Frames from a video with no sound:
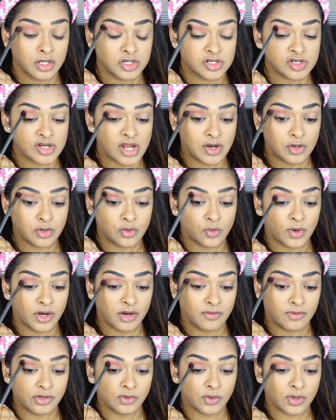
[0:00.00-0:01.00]
Try to do
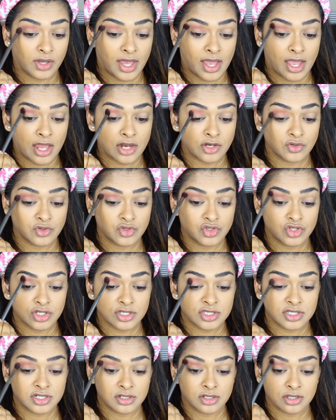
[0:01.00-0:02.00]
whatever you can to
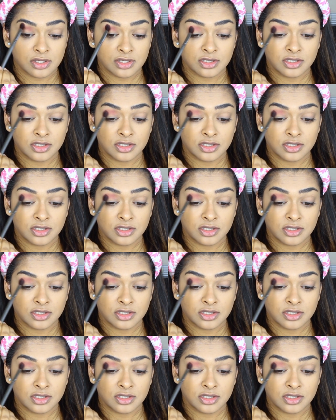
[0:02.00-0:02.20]
just